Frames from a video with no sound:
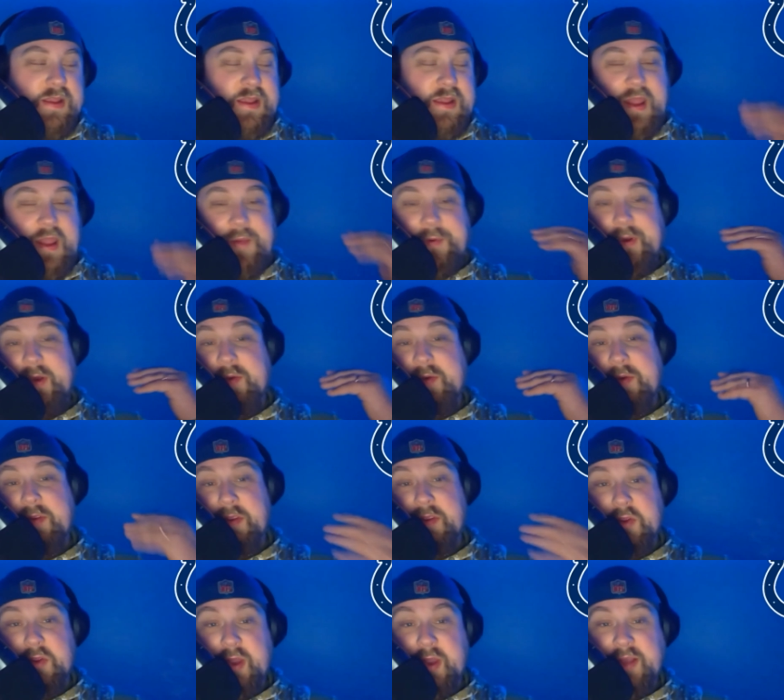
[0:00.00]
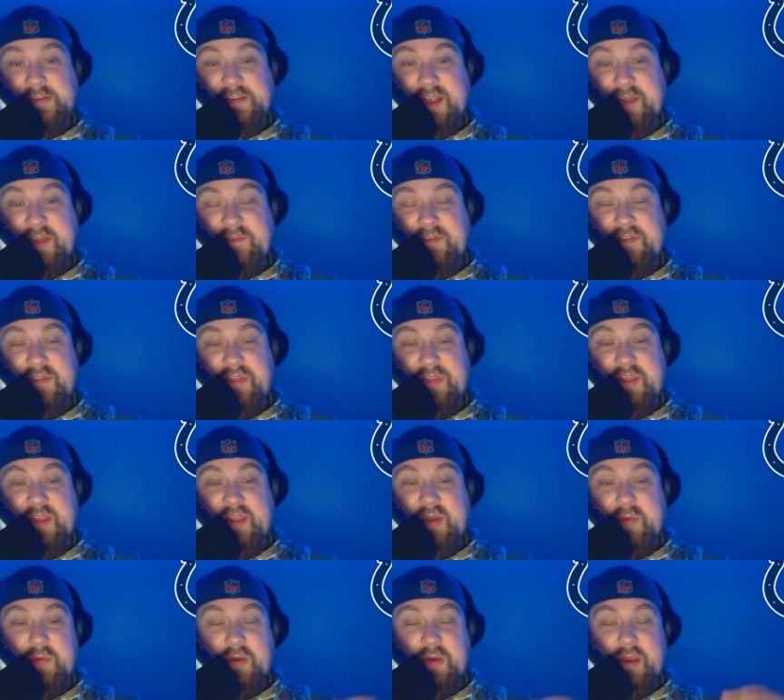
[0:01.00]
I want to hear what you guys have to think. I
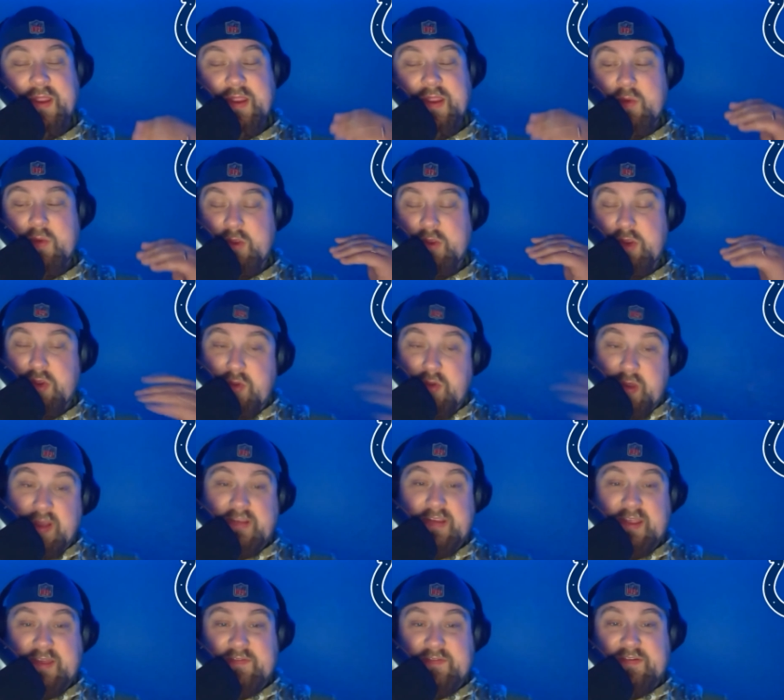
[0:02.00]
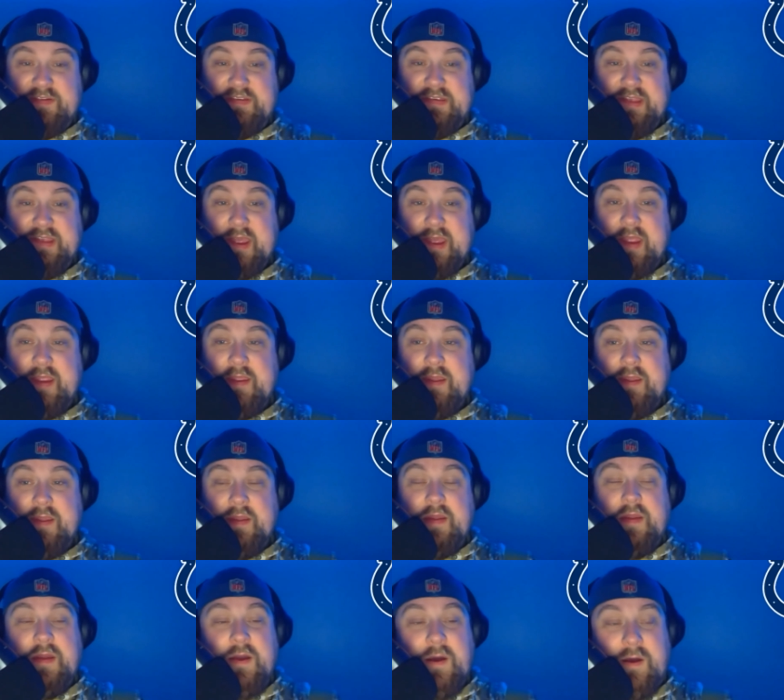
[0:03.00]
want to hear what you guys have to say
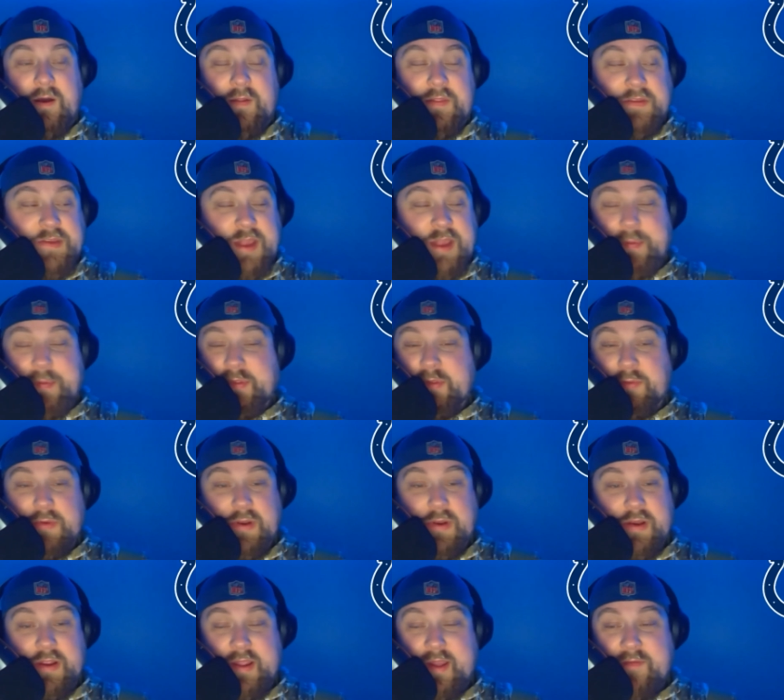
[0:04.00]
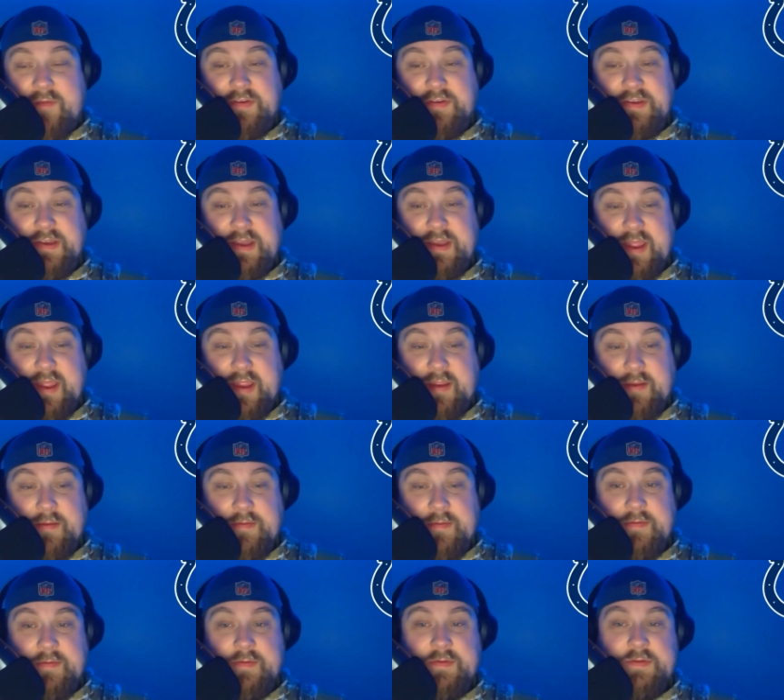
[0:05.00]
on the topic that we're going to cover today.
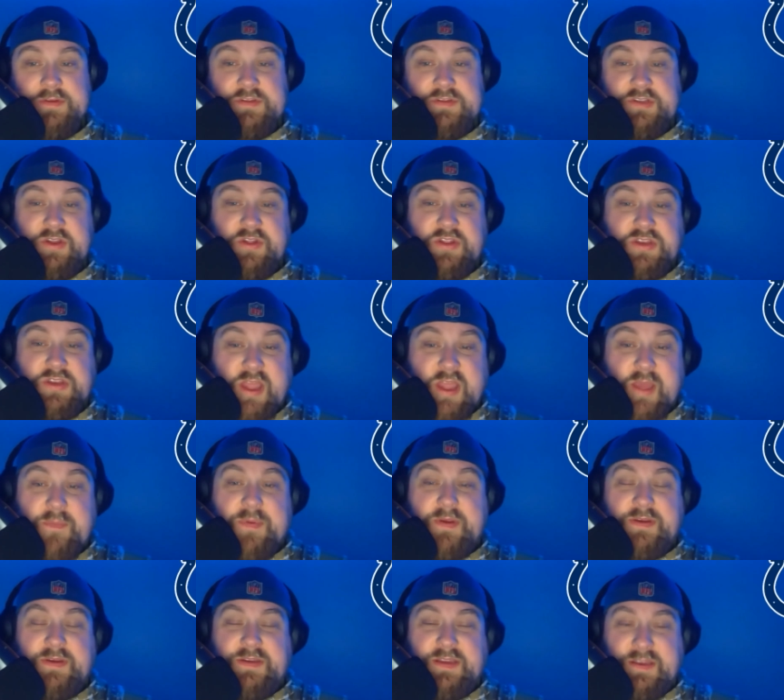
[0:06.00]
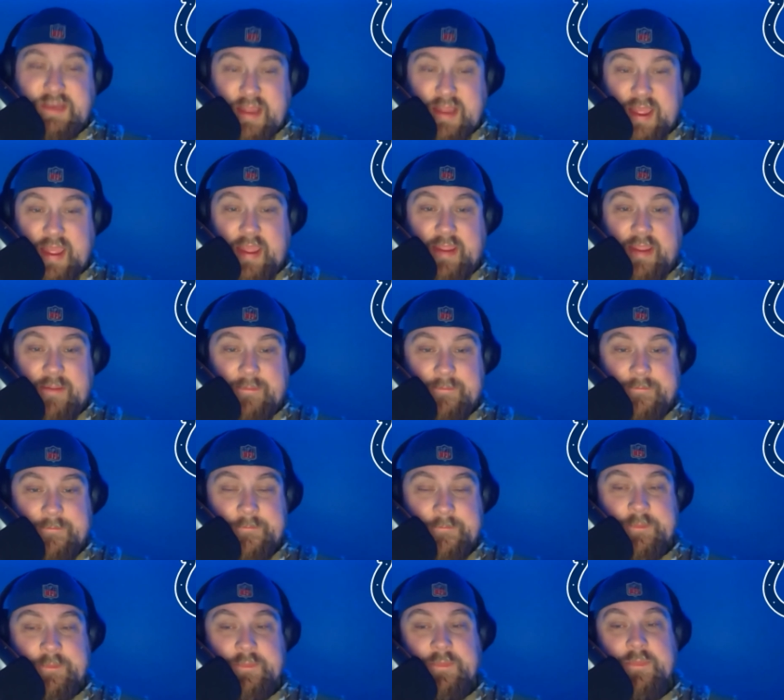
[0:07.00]
So the topic today
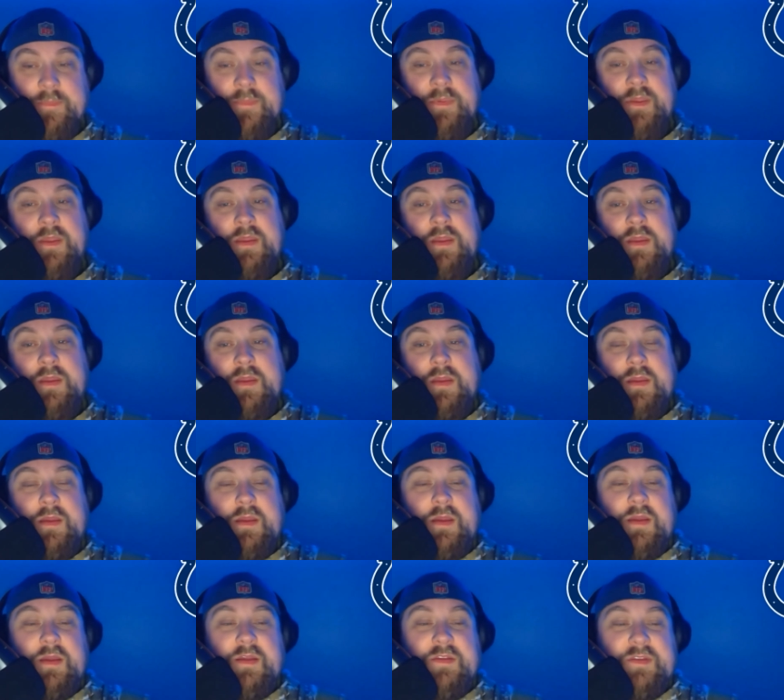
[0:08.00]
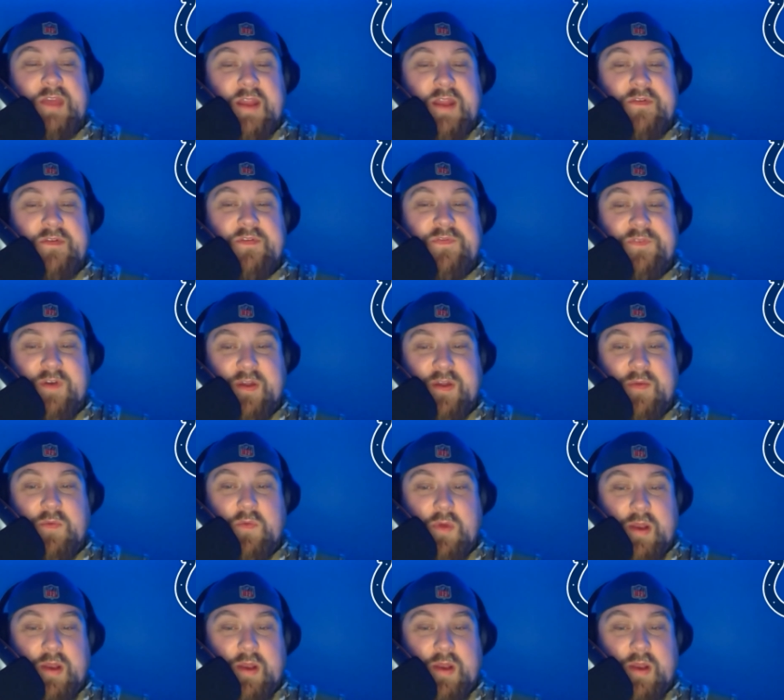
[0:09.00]
it's kind of a fun one,